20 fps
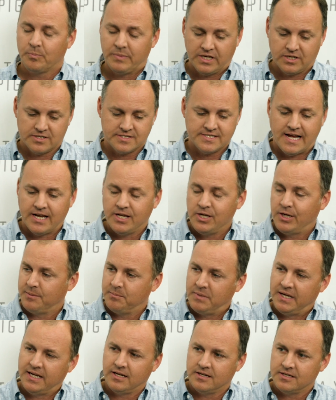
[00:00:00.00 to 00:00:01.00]
because now you can
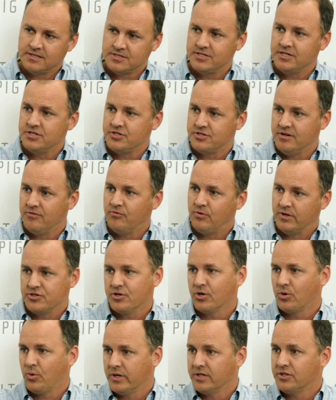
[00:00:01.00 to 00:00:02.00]
make a decision of what
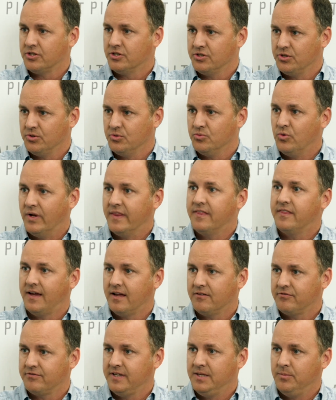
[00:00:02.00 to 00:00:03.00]
you're going to do with
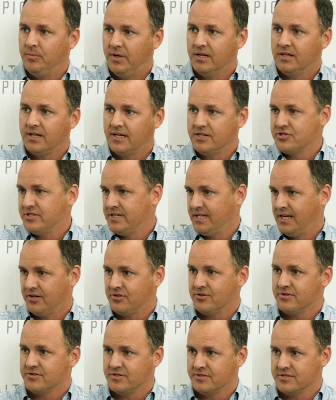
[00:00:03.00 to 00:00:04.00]
that female as she
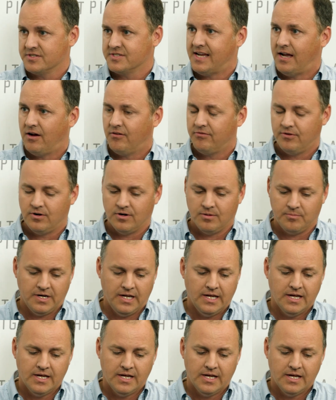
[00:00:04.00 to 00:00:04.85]
enters the sow farm.